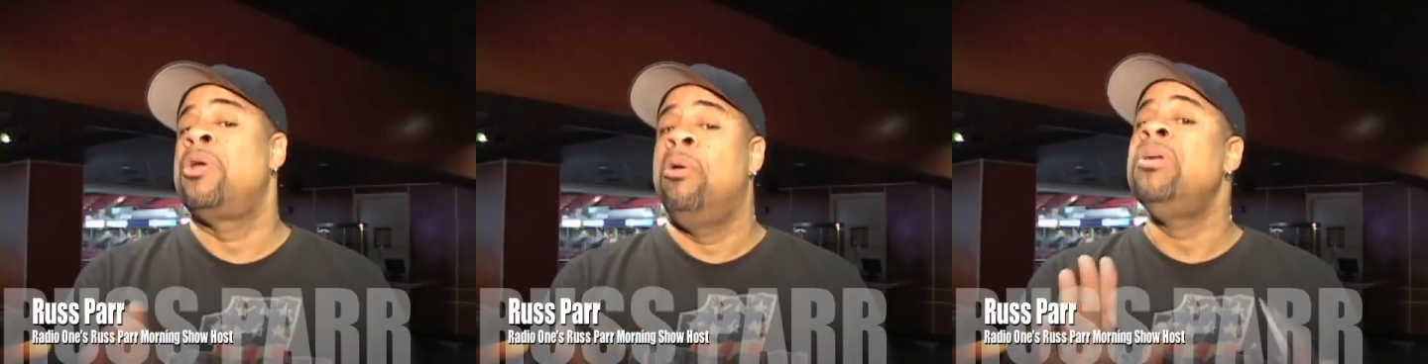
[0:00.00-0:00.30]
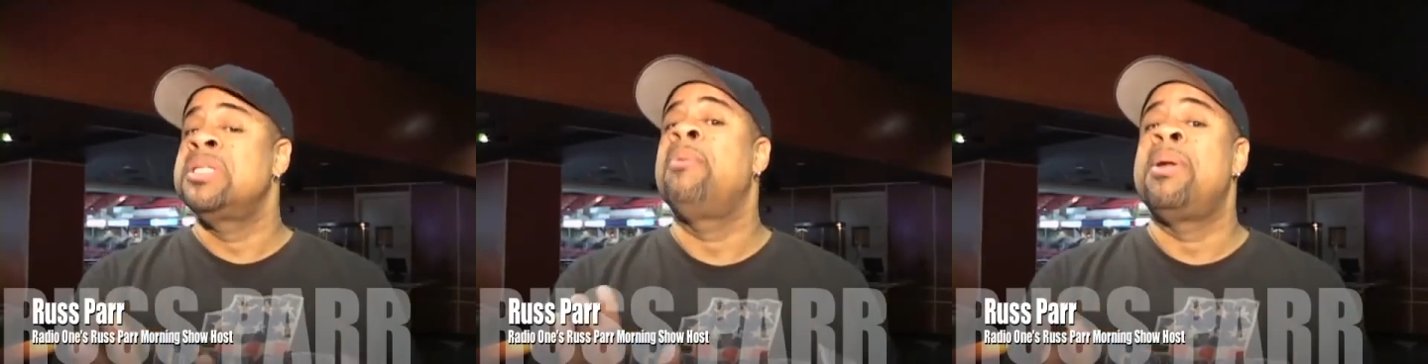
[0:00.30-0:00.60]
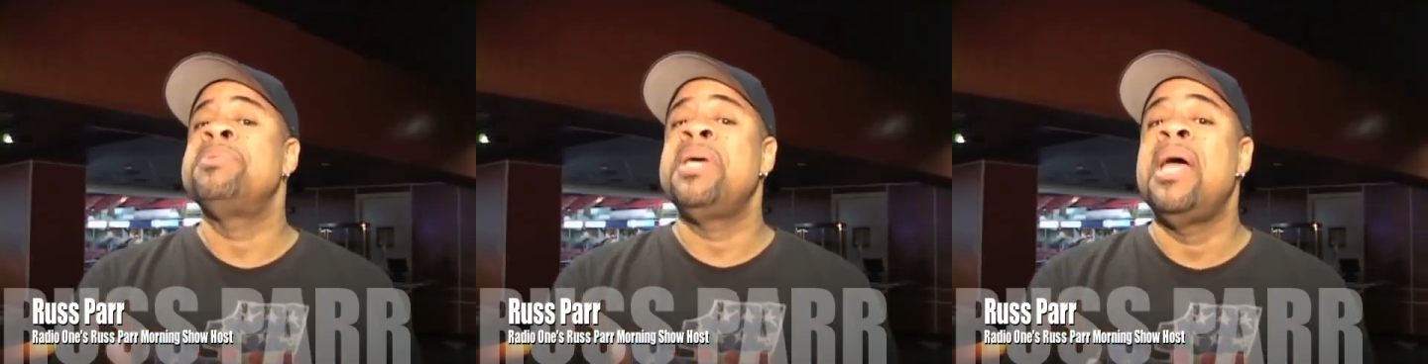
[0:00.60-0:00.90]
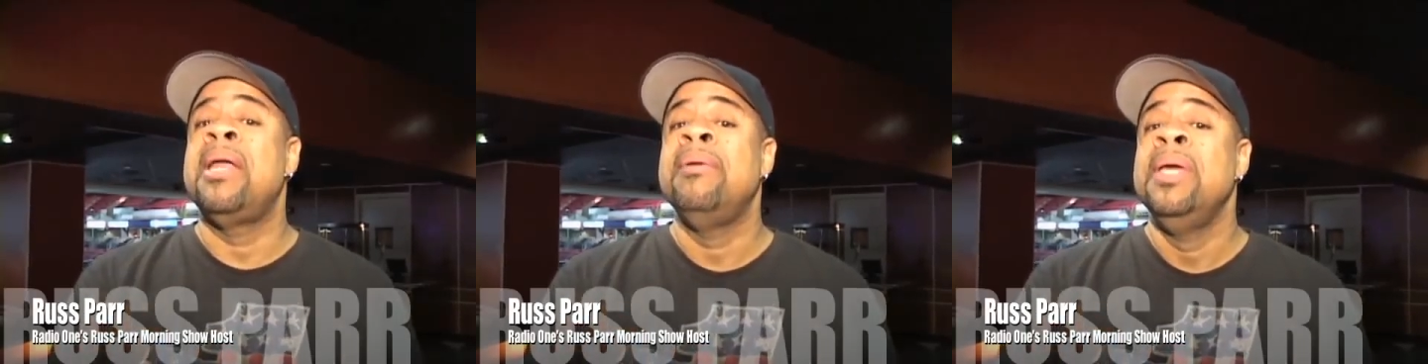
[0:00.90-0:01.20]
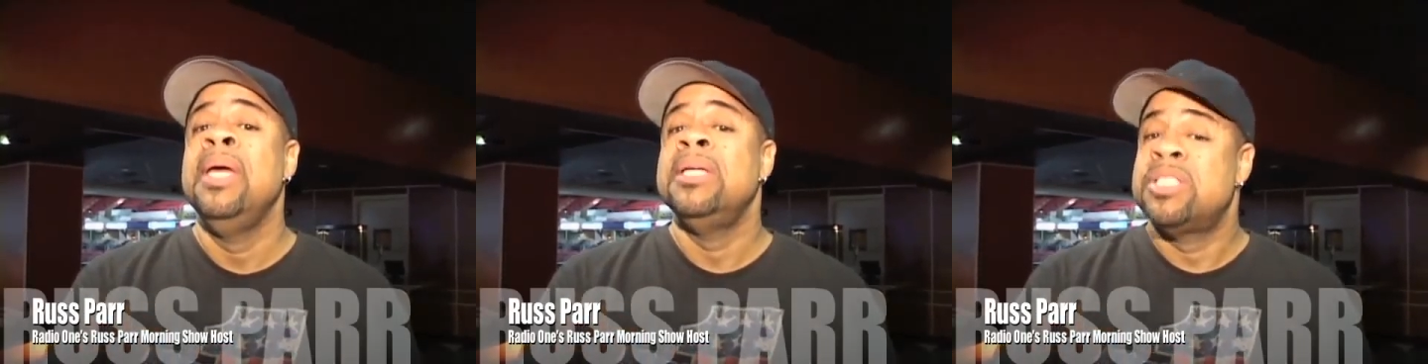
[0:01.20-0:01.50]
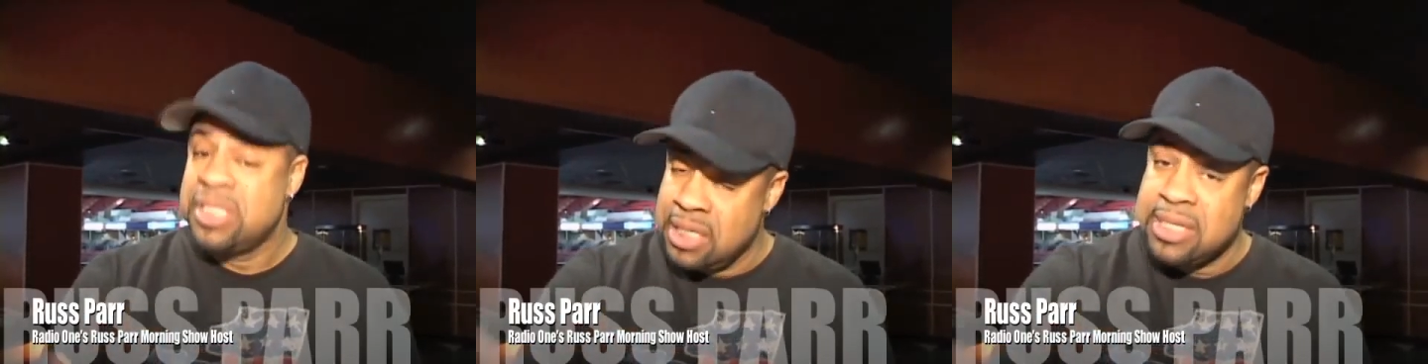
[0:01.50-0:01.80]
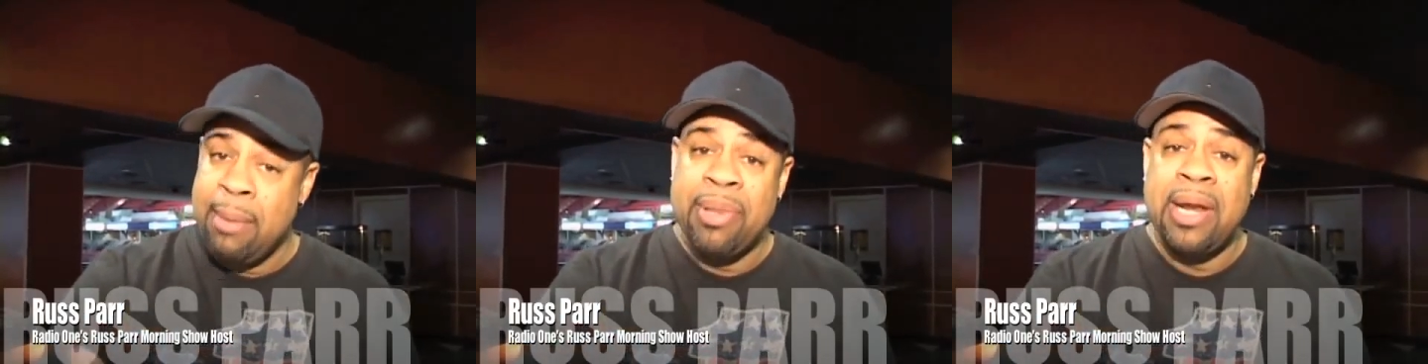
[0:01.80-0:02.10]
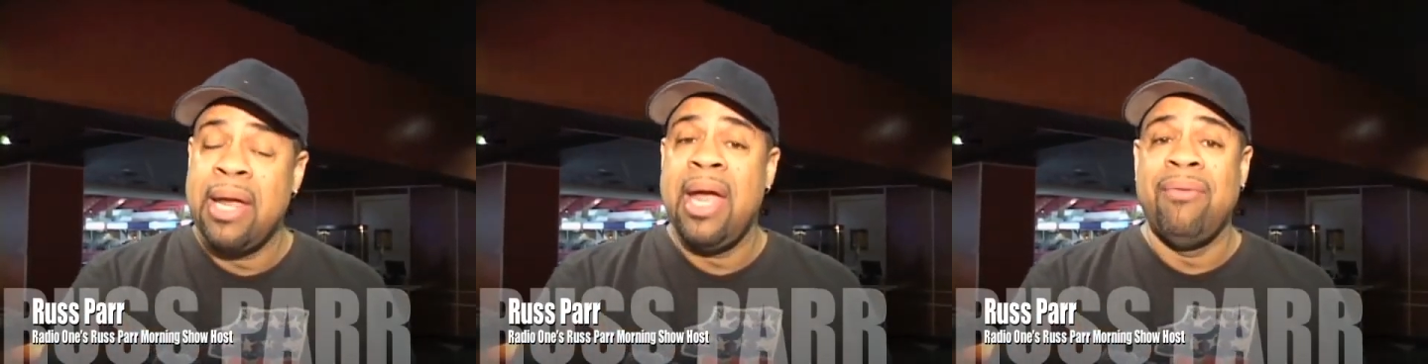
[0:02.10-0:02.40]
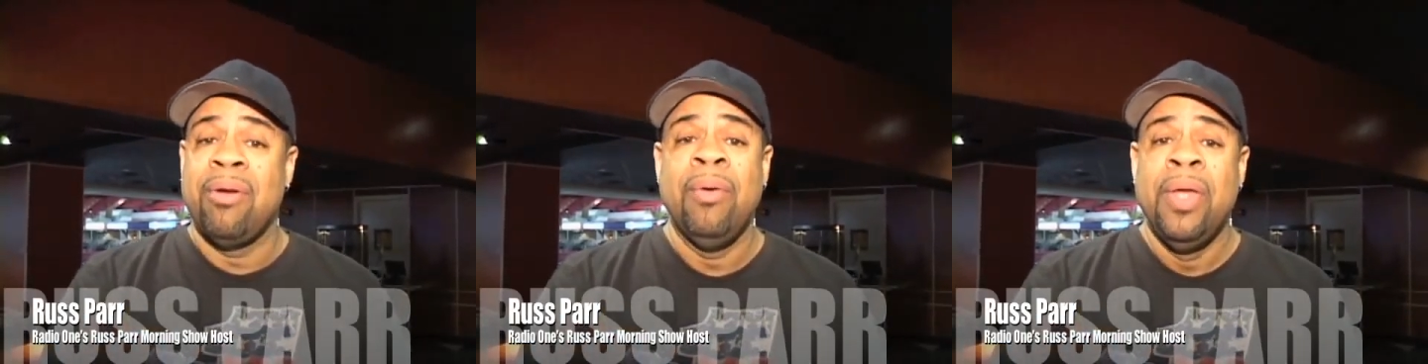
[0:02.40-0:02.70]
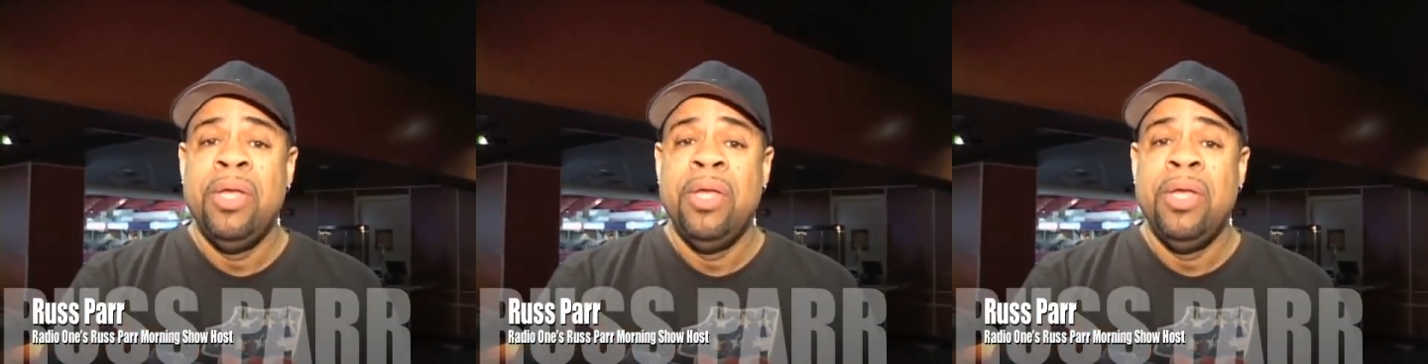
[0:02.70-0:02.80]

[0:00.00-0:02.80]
that don't understand what I'm saying, it's just the example that I gave you.